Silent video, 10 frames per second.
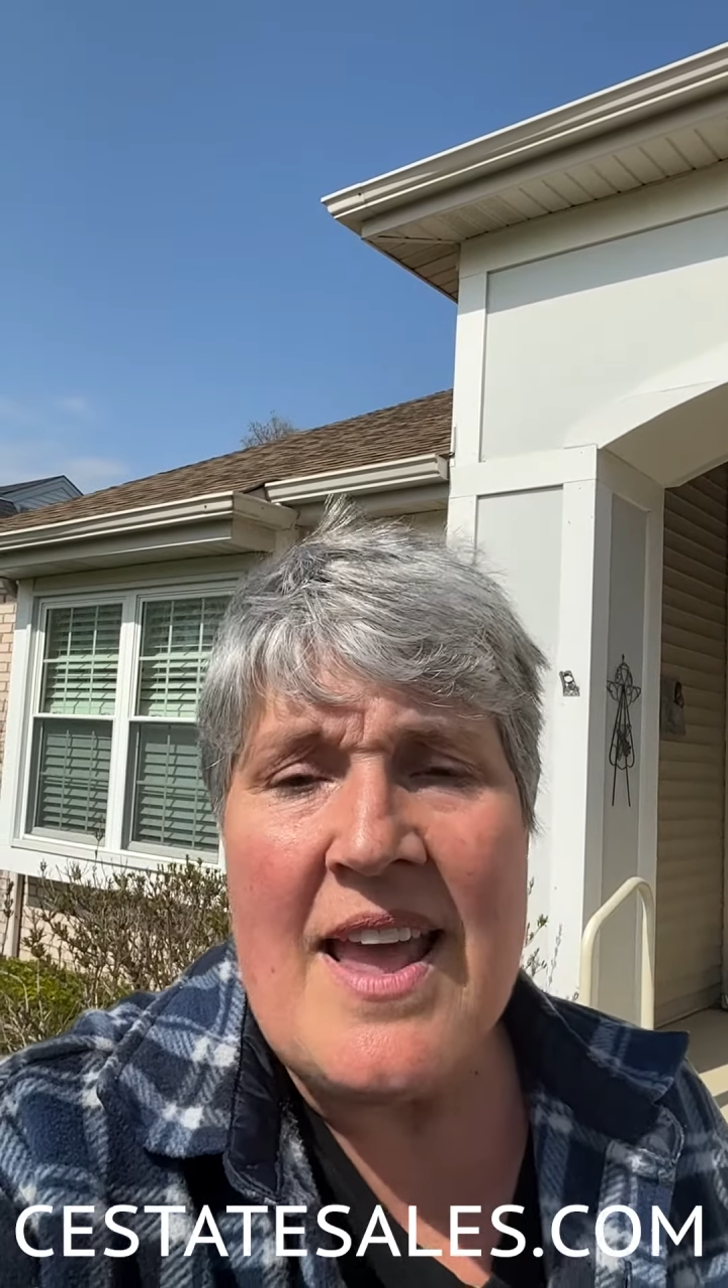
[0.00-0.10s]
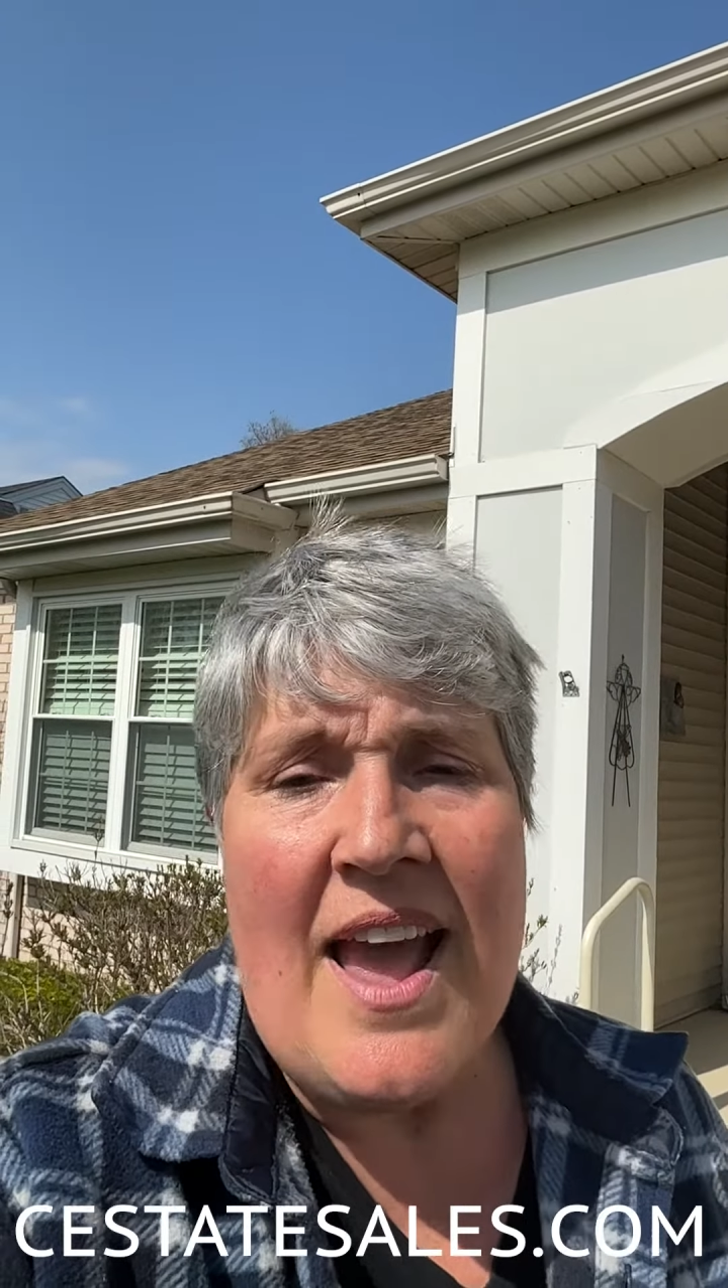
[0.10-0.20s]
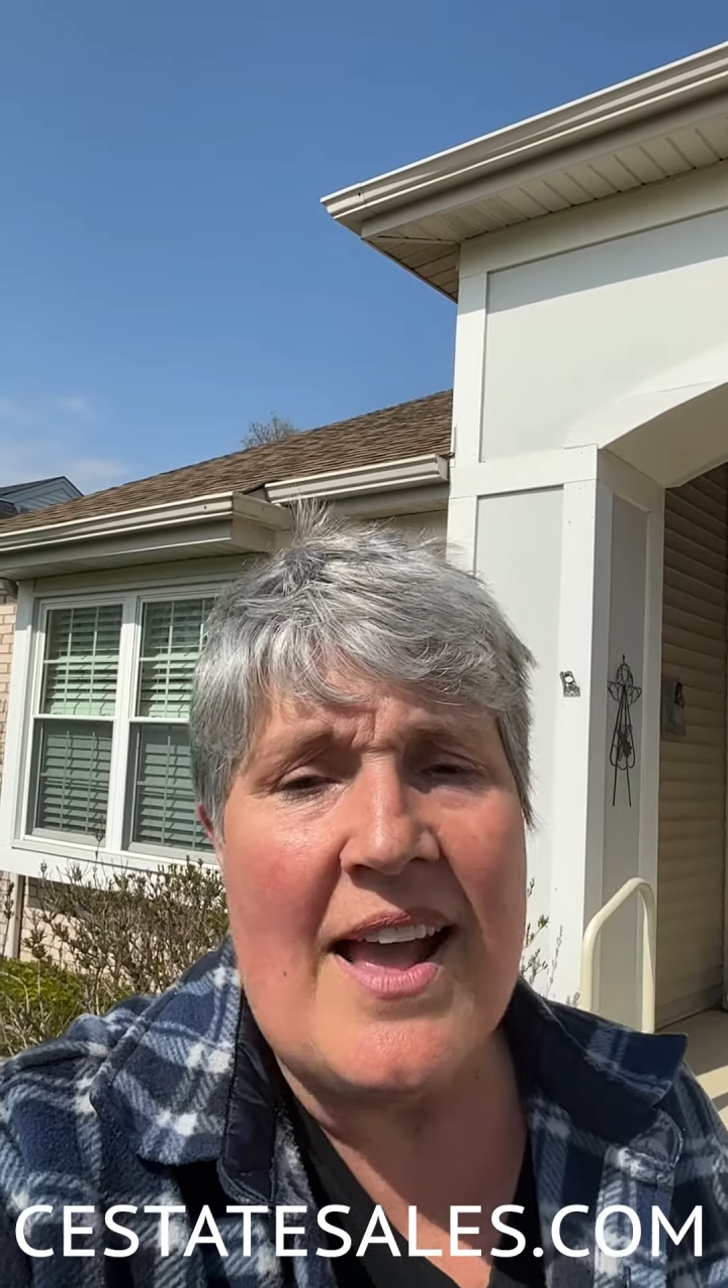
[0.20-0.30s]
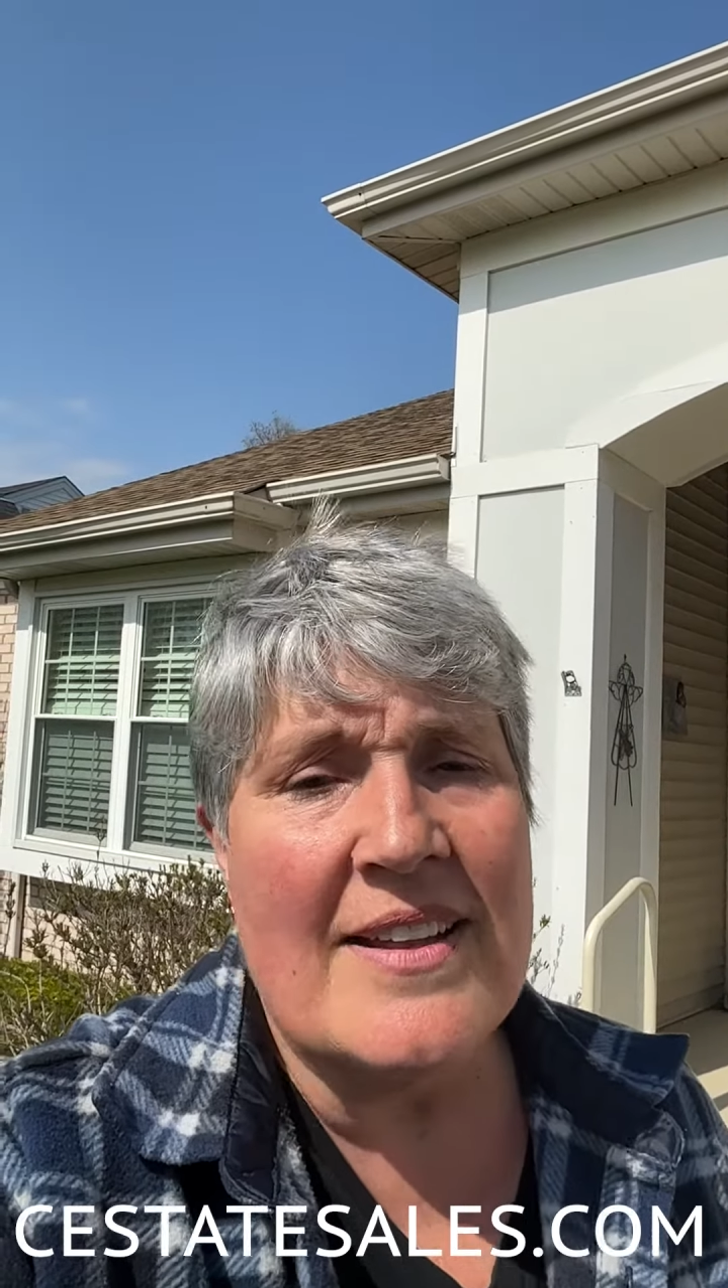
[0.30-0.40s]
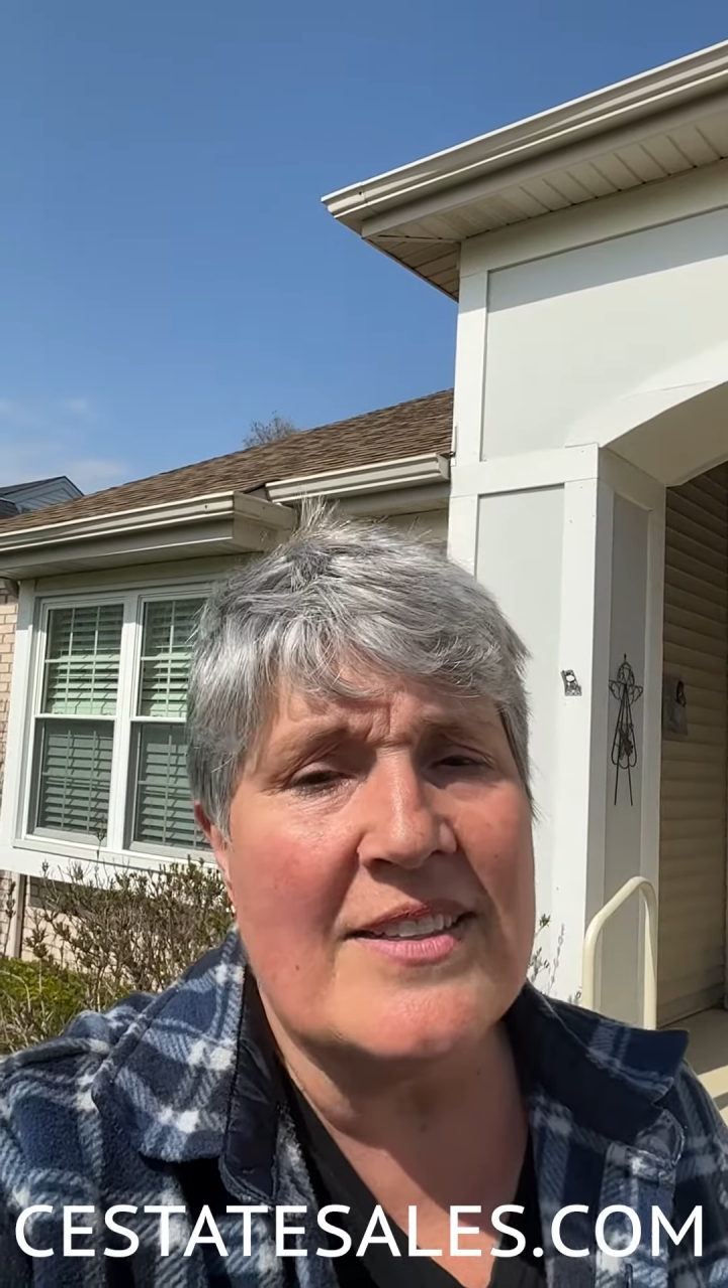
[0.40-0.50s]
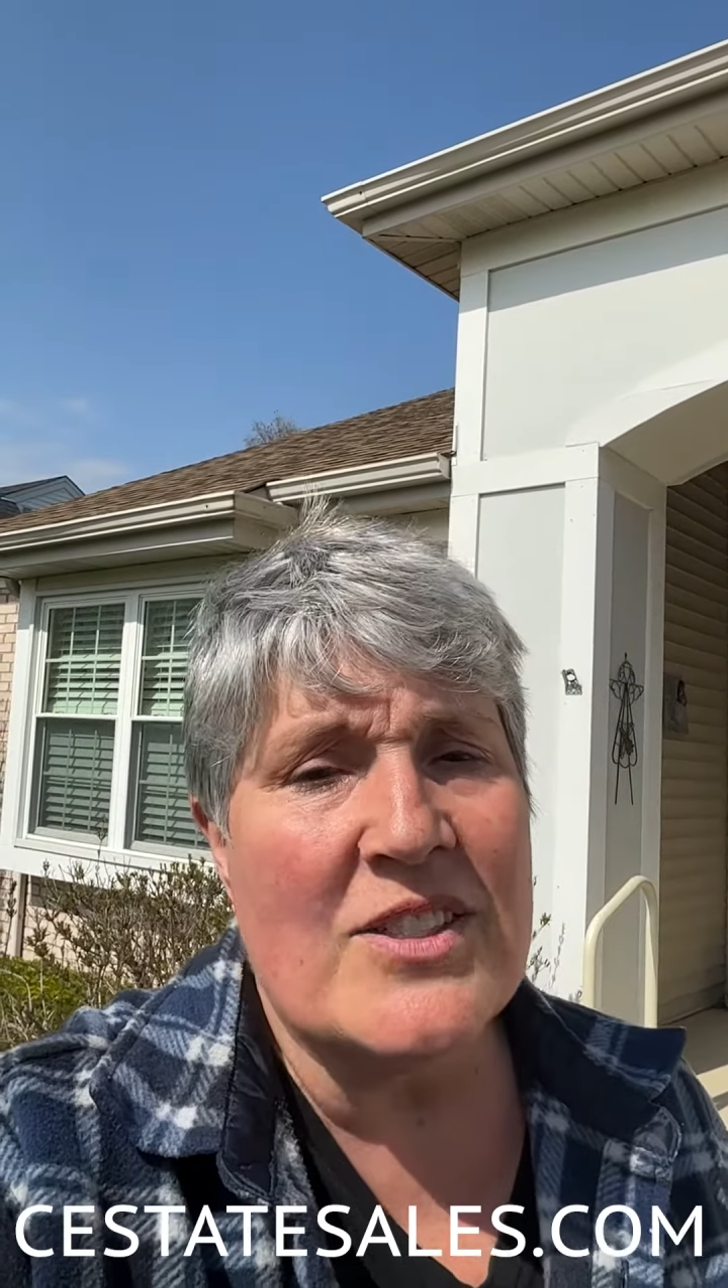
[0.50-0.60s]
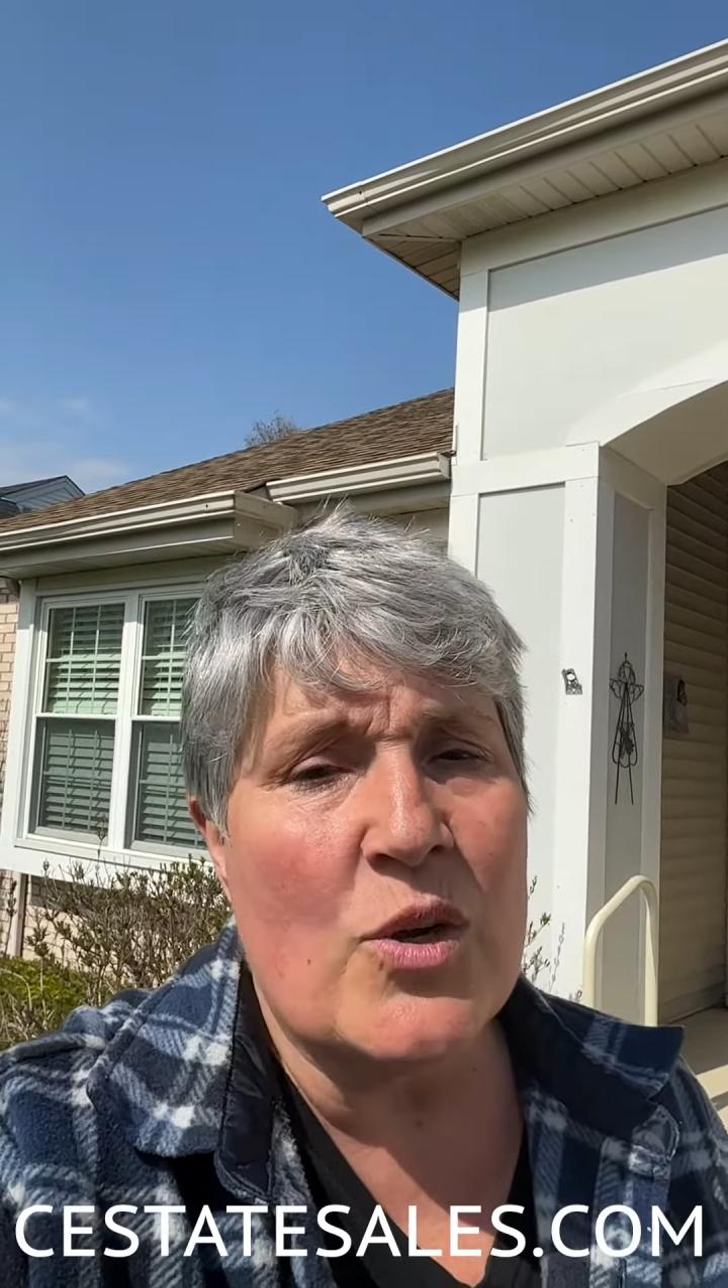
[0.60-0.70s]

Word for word: and so